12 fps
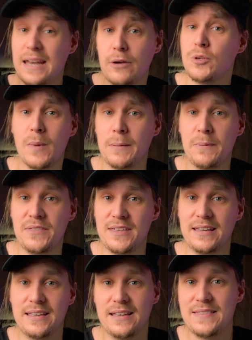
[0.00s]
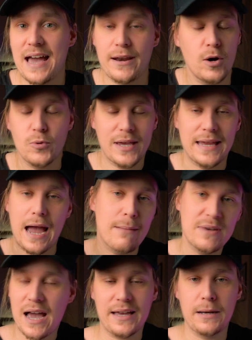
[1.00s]
now you might be thinking that, okay,
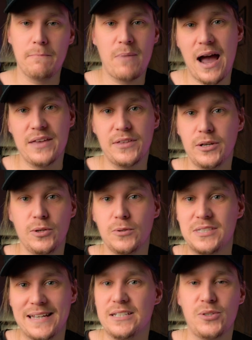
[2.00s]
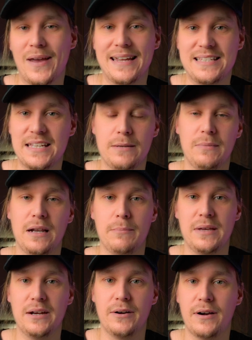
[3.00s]
I'm not gonna buy the new
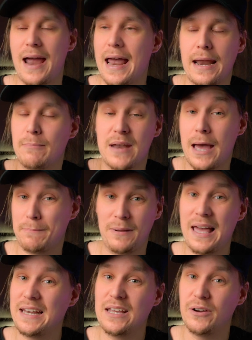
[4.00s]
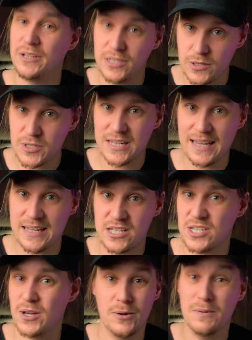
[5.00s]
10-18mm and I'm not planning on using it,
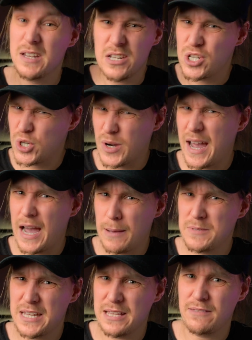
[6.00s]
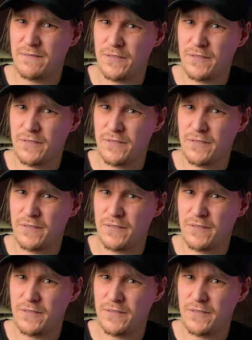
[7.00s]
so should I update the